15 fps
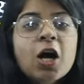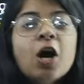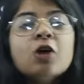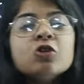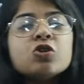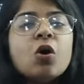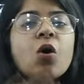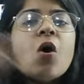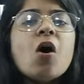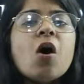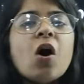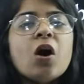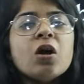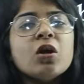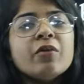So
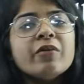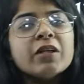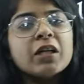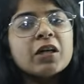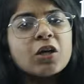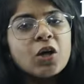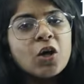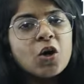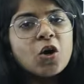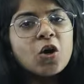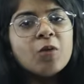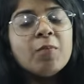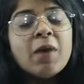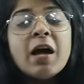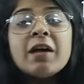all over the
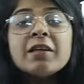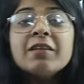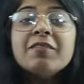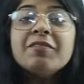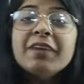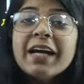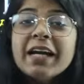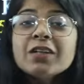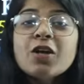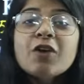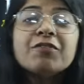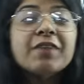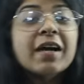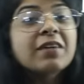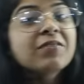globe, the weight of
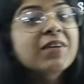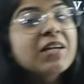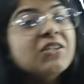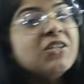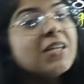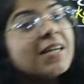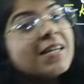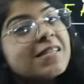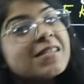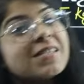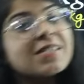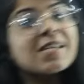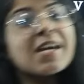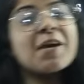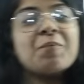5 kg is
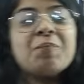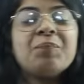same.